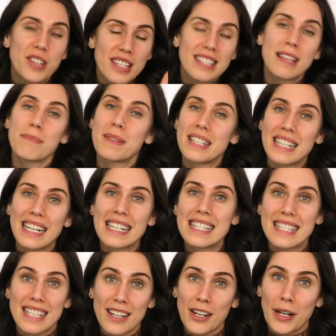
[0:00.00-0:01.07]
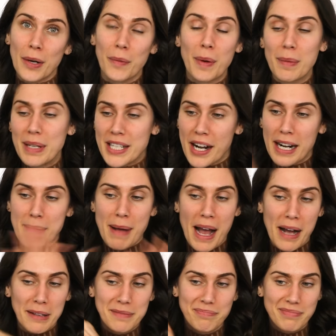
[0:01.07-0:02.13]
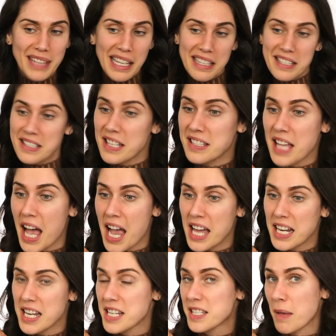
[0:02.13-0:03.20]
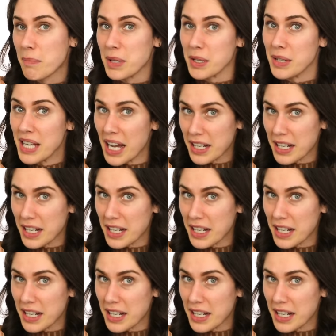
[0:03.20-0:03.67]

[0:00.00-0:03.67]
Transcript: just something to consider when we talk about society's beauty